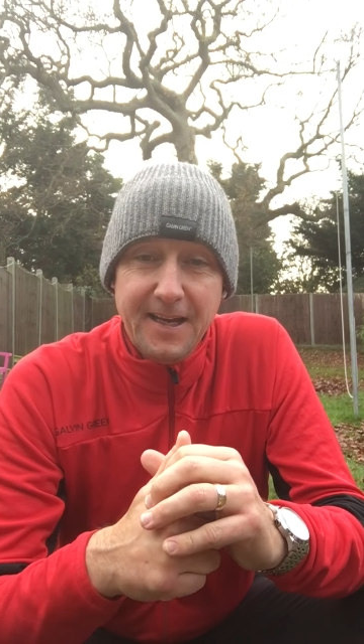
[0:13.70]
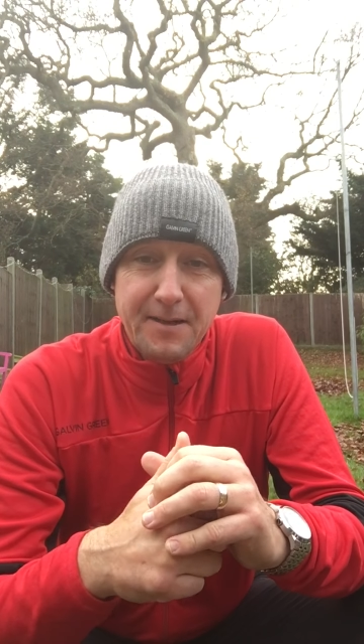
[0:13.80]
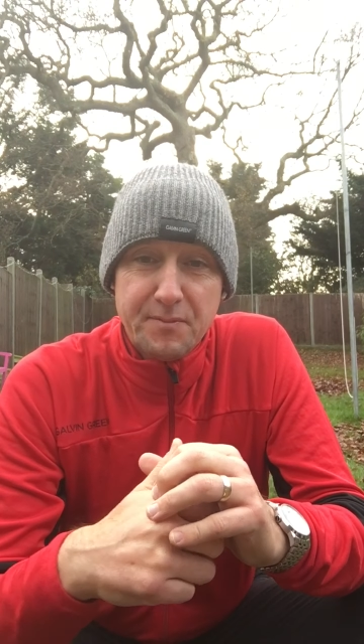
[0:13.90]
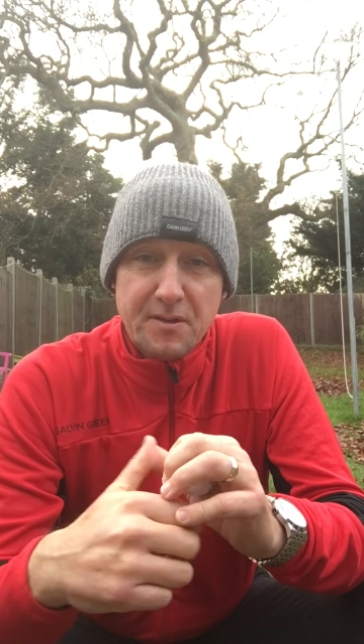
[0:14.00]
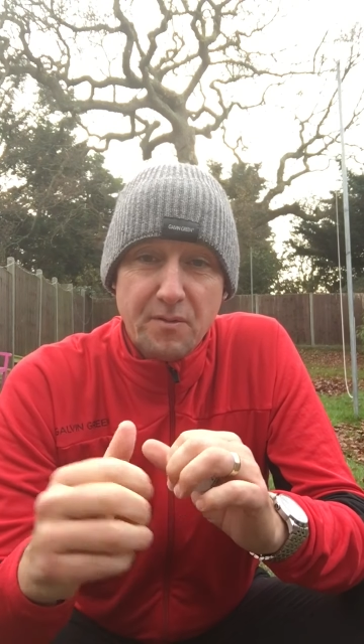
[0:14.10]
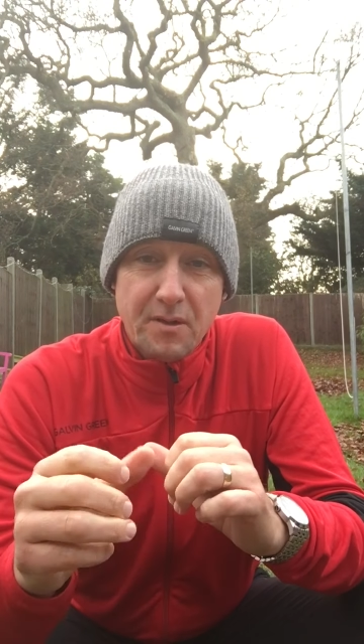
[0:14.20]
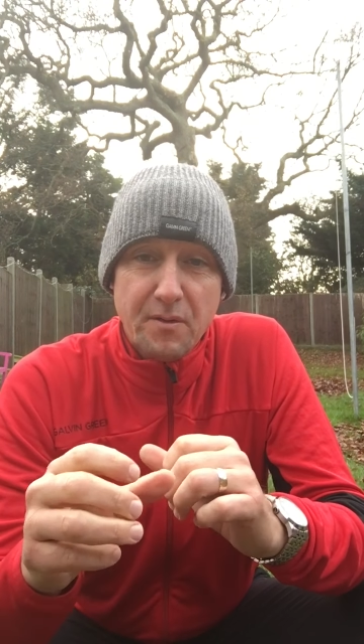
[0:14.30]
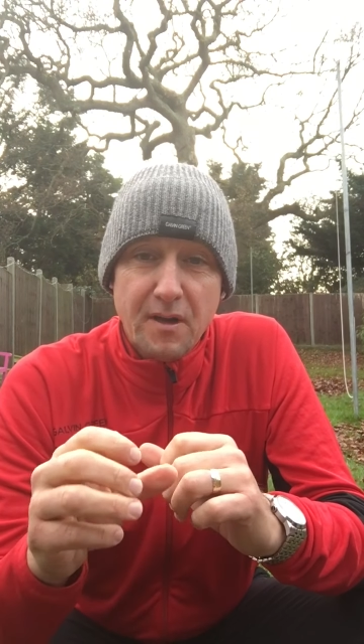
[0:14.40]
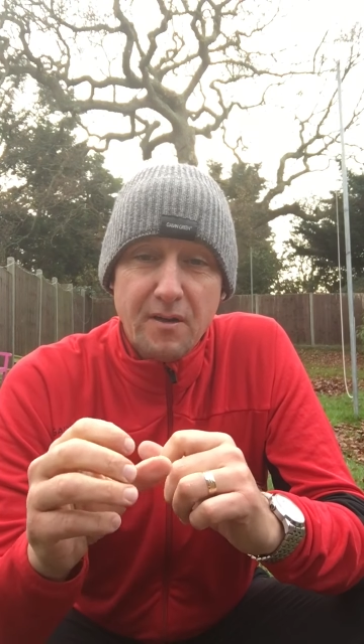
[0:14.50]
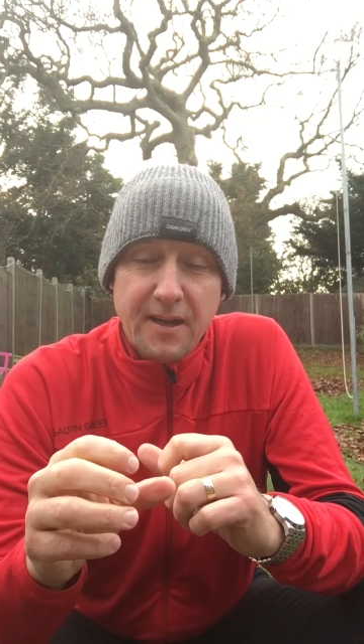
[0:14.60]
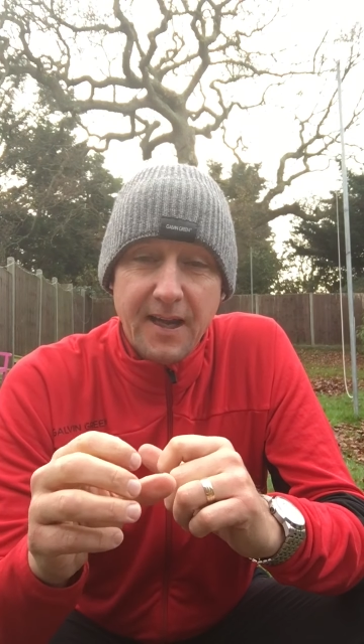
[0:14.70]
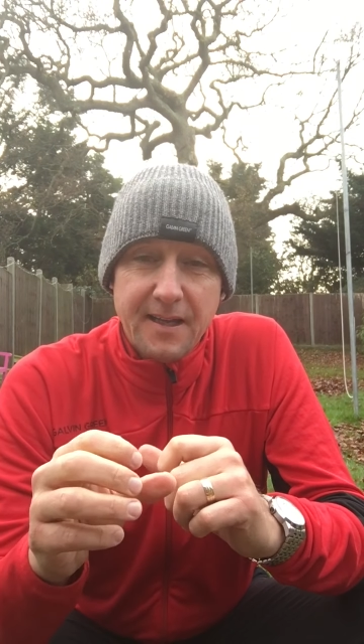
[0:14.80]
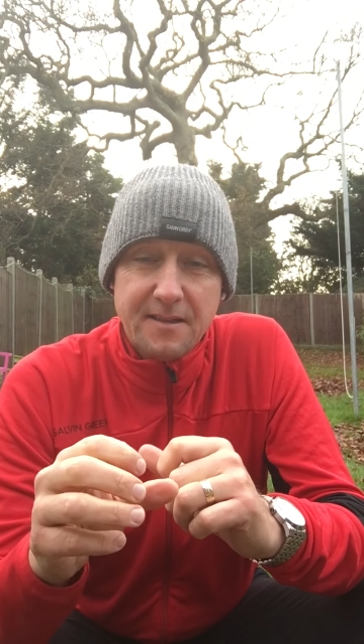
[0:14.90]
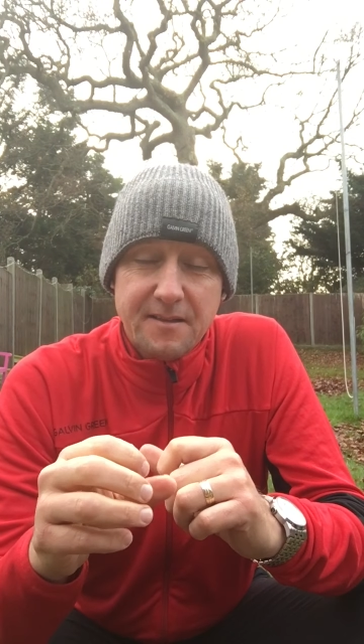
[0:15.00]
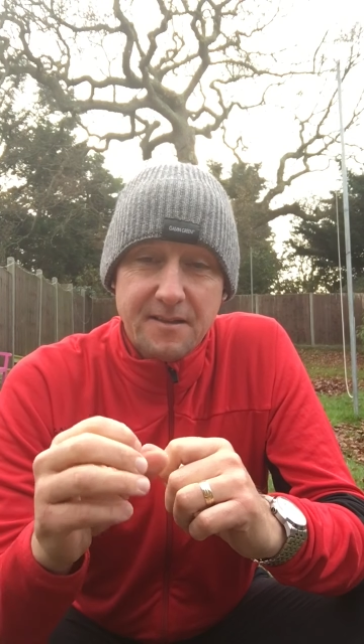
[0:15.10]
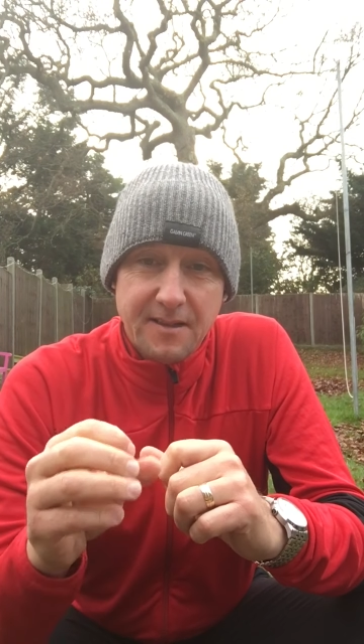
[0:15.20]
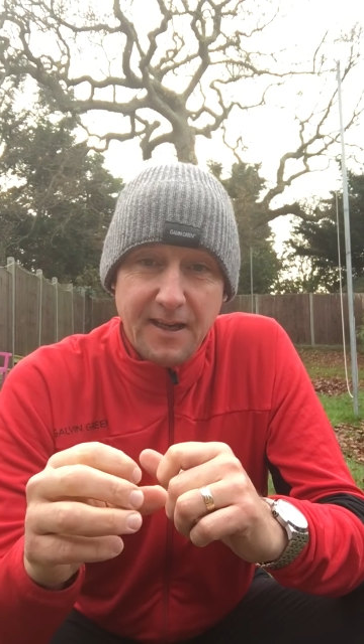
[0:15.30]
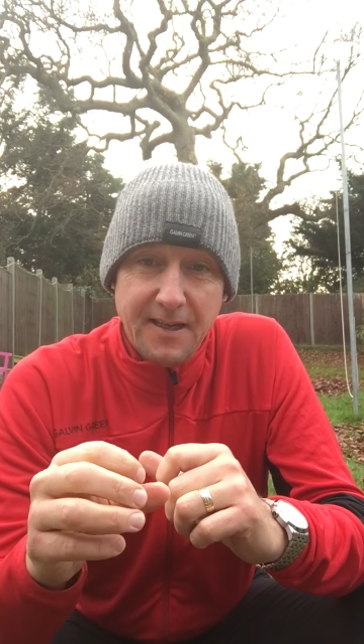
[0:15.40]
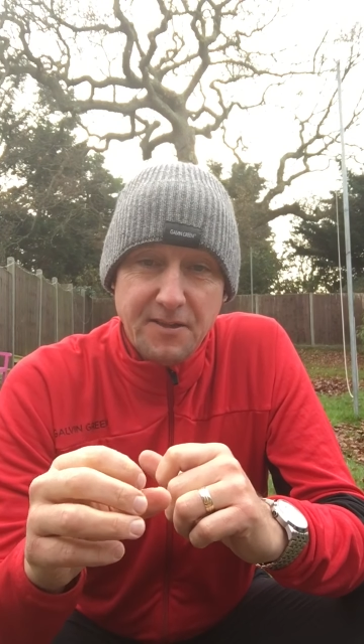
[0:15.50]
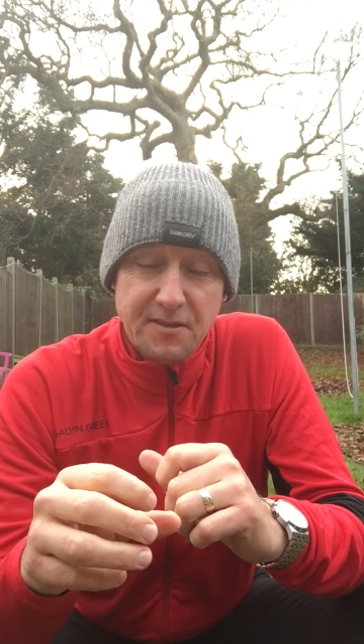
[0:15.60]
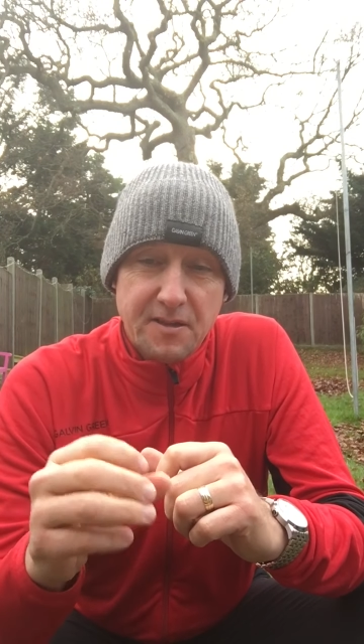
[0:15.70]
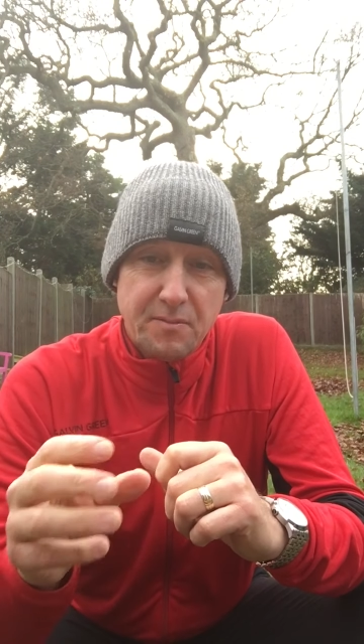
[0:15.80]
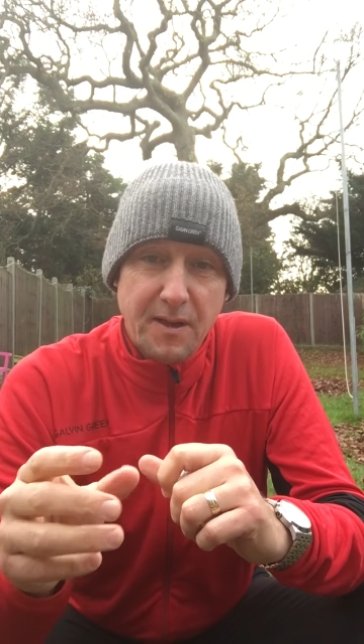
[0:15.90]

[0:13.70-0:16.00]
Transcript: So what I want to look at today, just as we